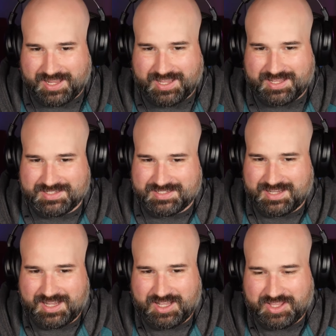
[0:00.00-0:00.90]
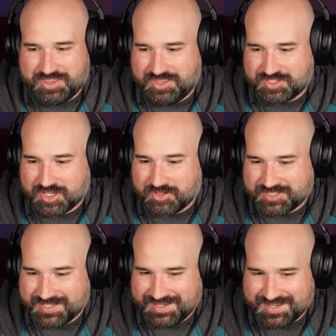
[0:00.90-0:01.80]
and uh, the
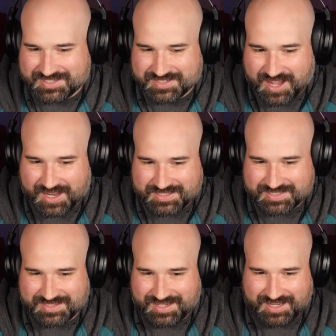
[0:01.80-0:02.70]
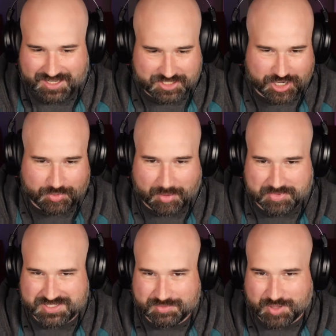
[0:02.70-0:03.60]
subtlety is not uh, Jerry
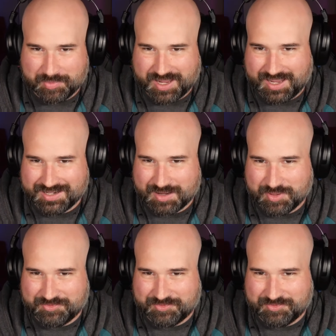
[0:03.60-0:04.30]
Robinson, Bob Kane, and Bill